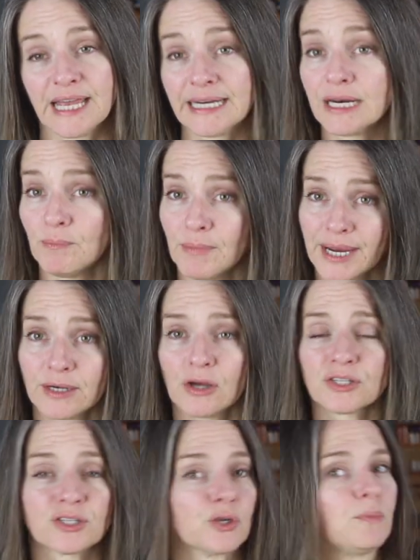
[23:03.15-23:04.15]
And it might
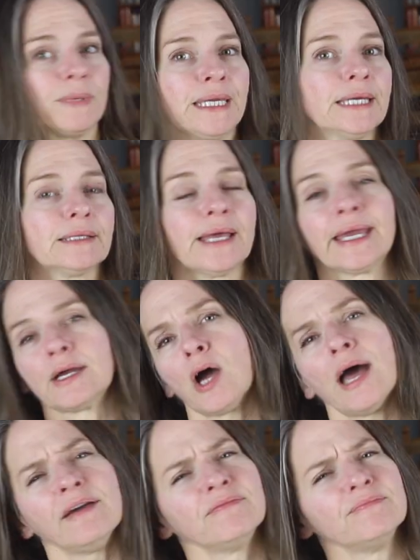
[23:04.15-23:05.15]
also be like
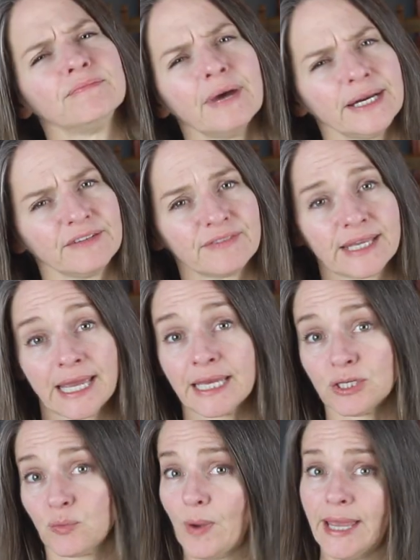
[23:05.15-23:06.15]
I might have
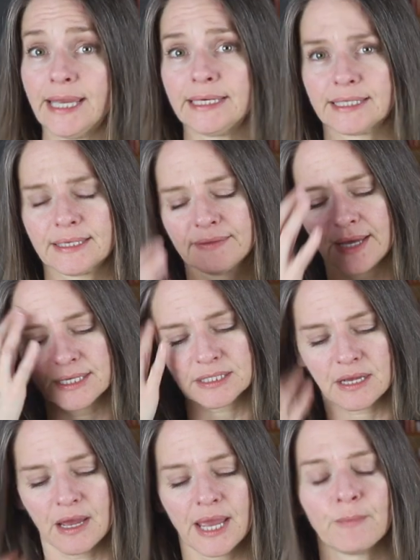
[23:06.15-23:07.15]
gained weight in that
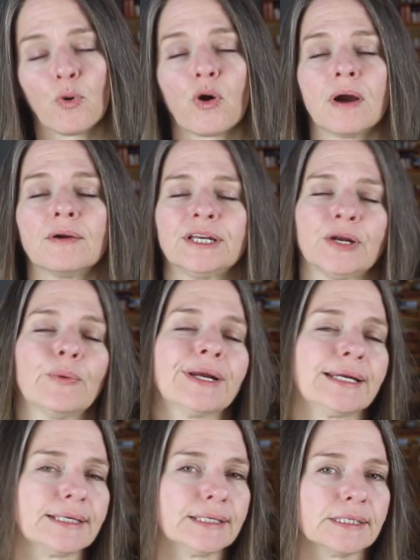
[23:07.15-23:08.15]
time or you know
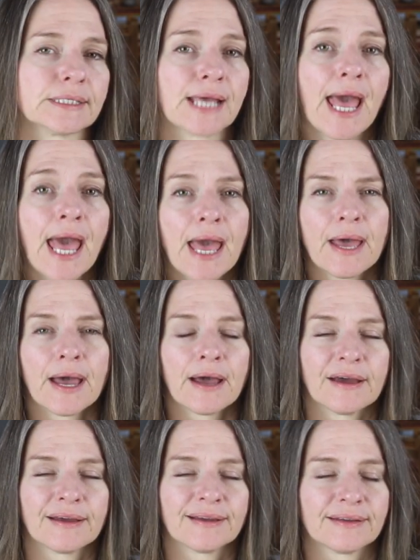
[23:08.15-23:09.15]
what it is?
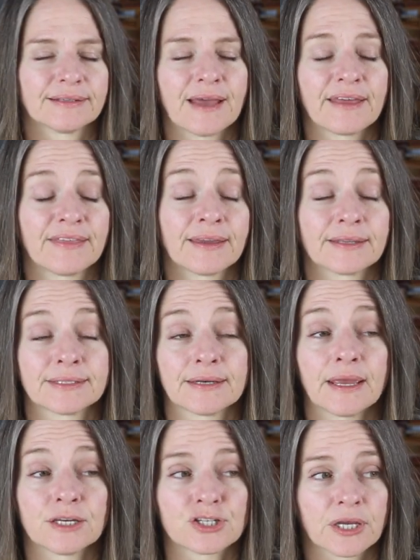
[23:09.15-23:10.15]
Uh, I think it's
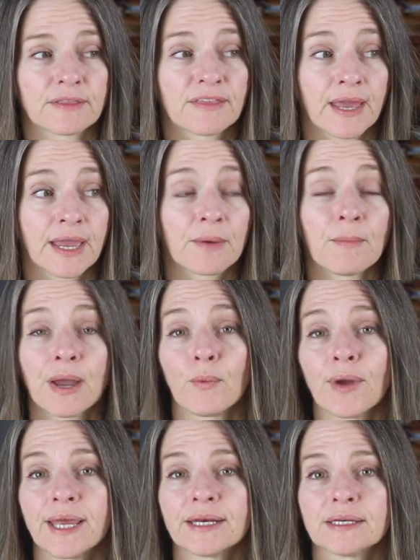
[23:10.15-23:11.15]
an aging thing. My
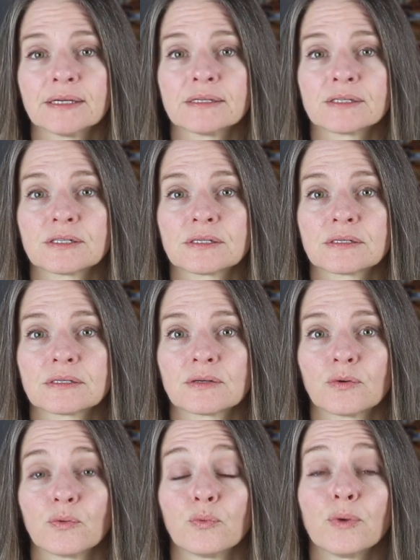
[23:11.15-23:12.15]
weight is
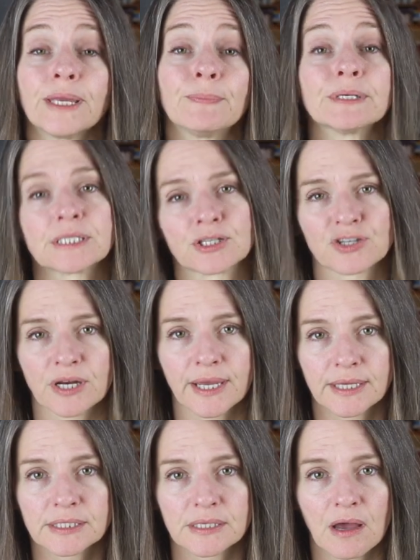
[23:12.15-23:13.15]

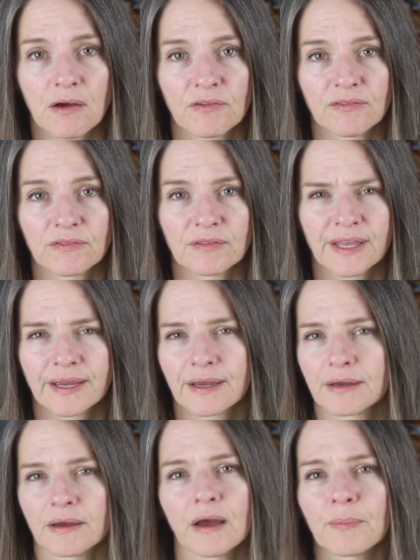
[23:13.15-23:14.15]
repositioning itself, like
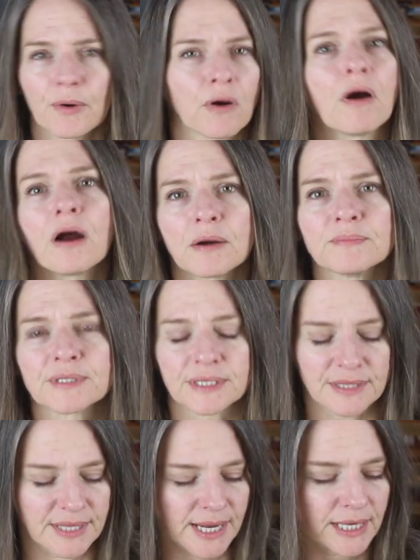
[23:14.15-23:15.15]
upper arms
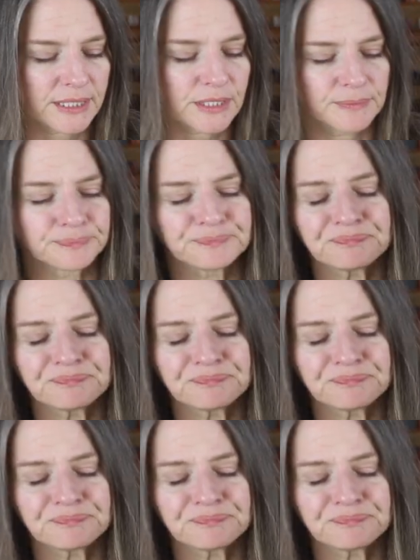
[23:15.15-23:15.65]
and things.